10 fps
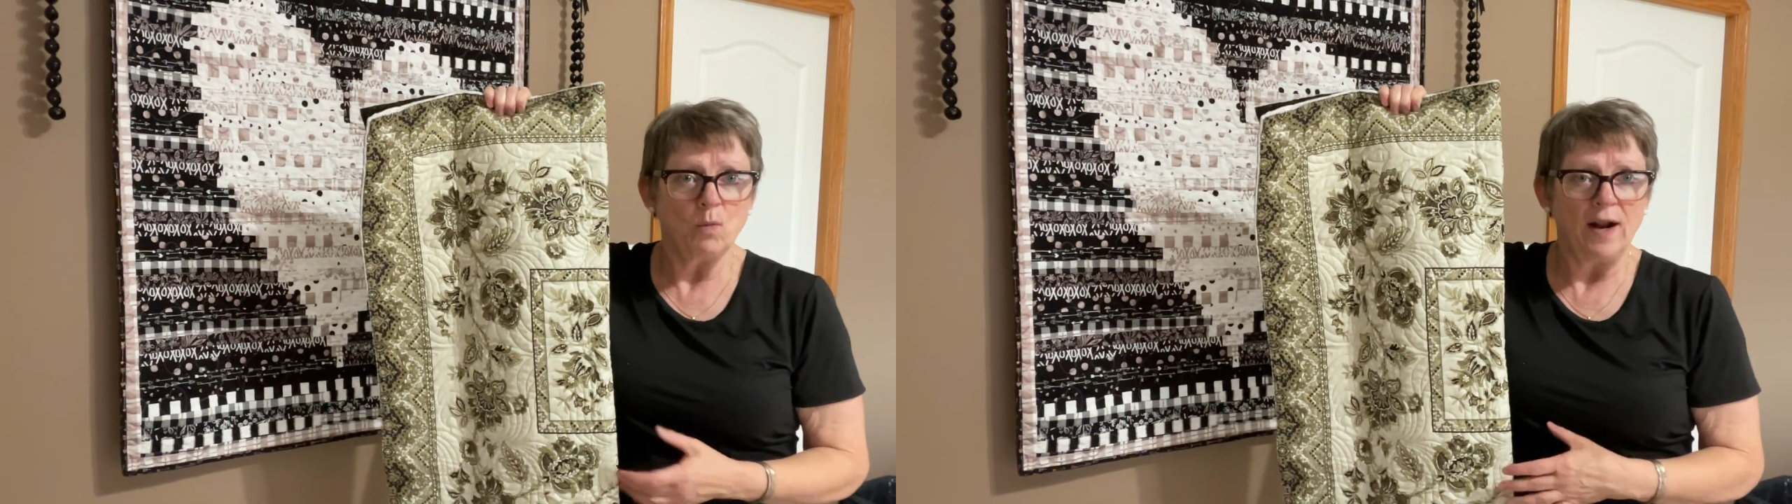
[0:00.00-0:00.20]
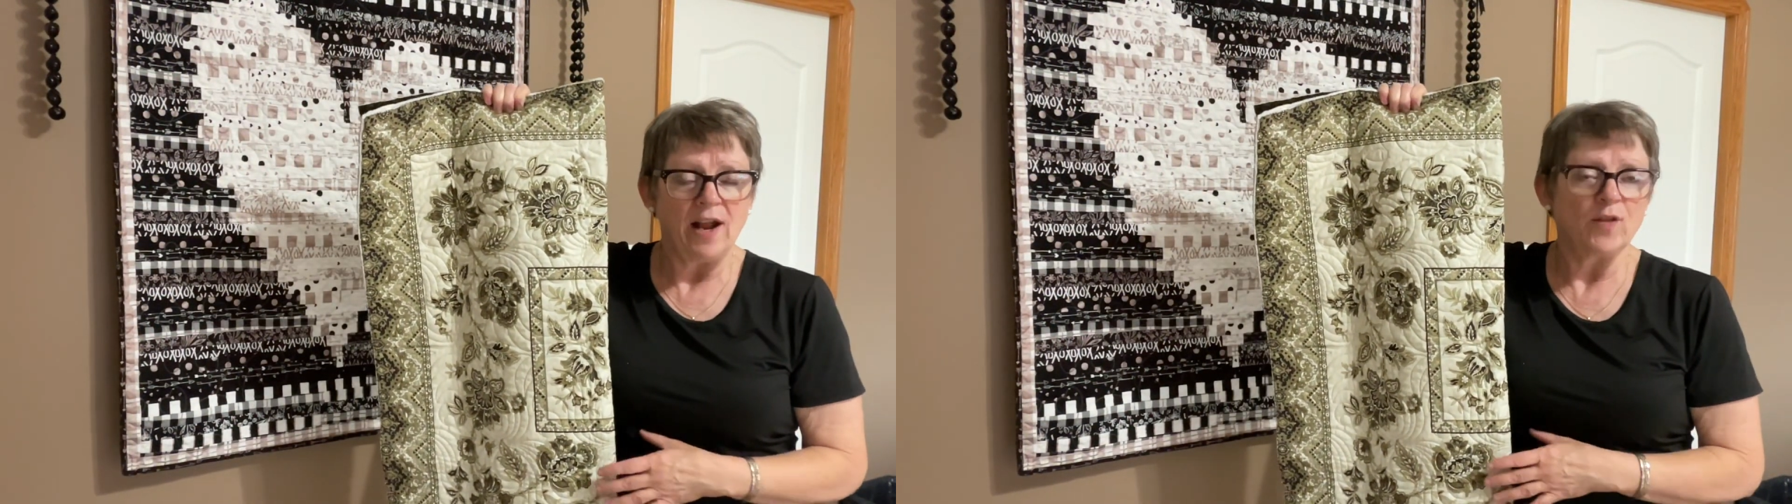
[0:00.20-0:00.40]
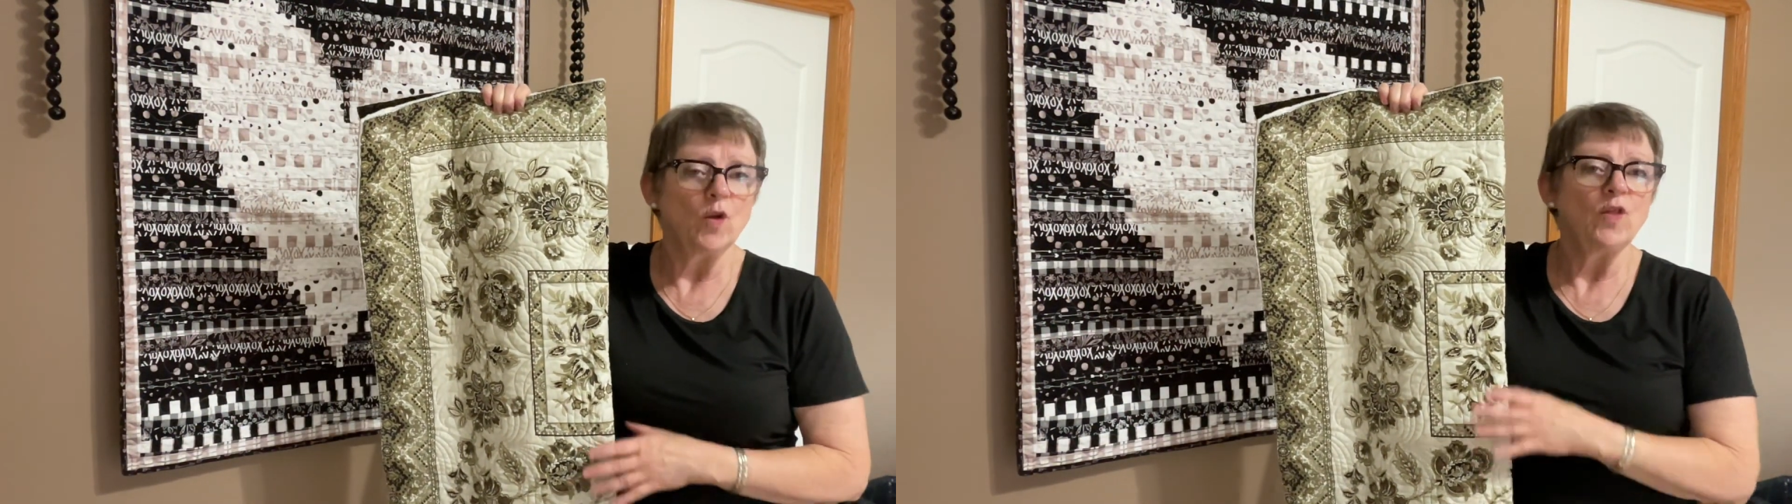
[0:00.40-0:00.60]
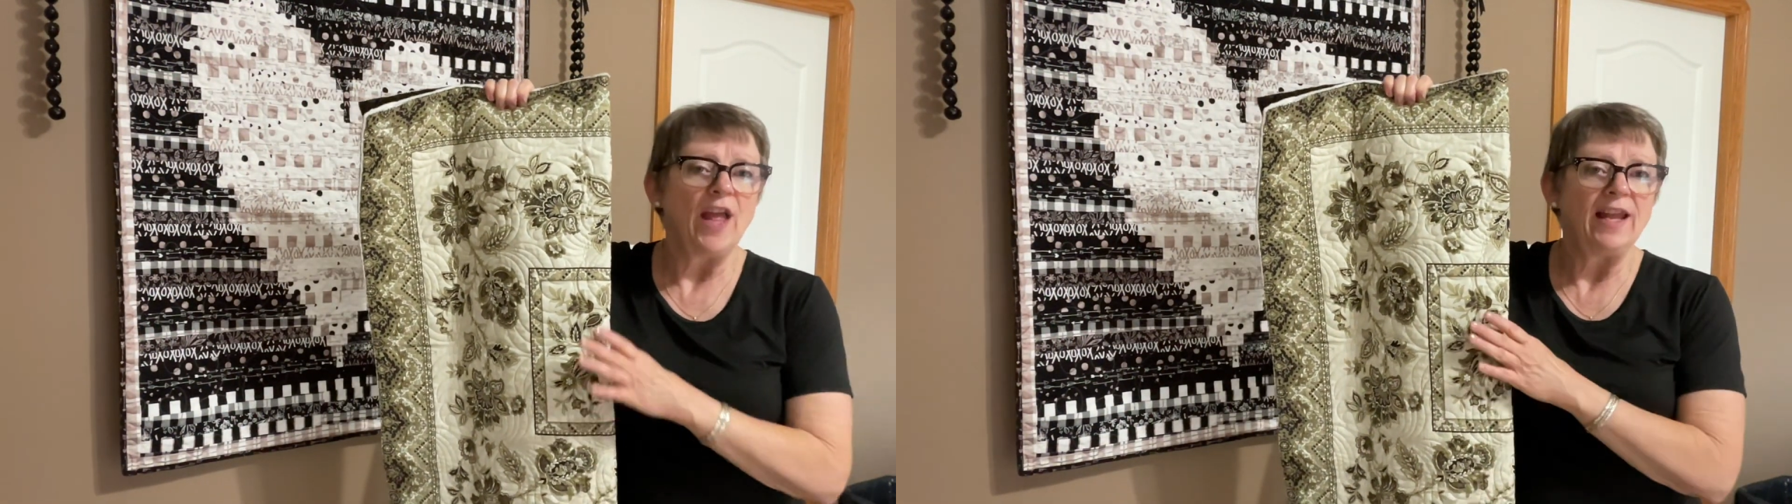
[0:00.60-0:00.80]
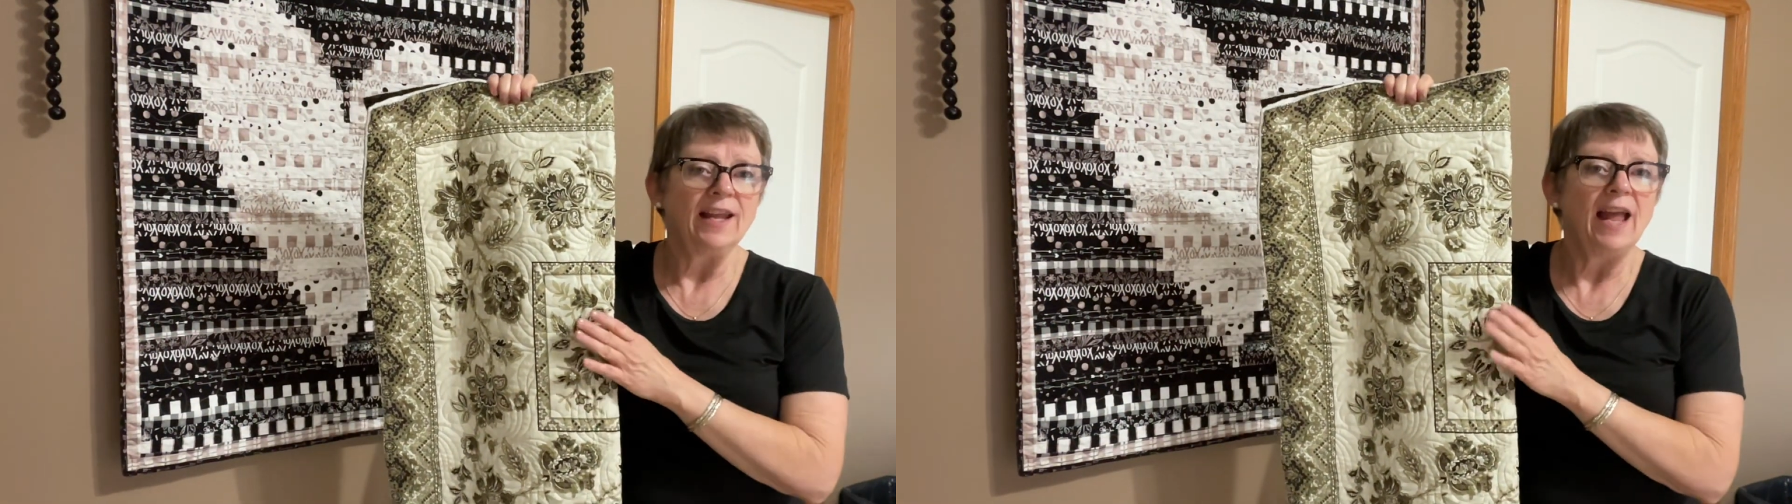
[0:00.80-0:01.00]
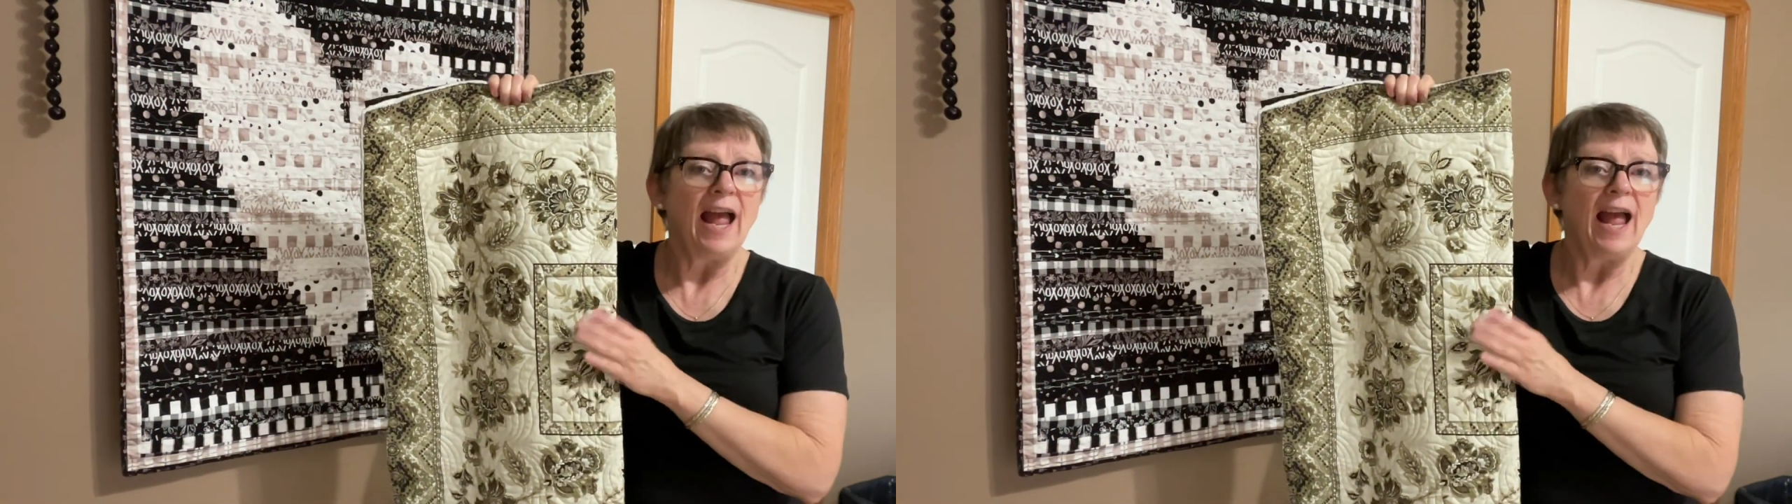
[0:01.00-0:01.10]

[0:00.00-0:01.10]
one other thing,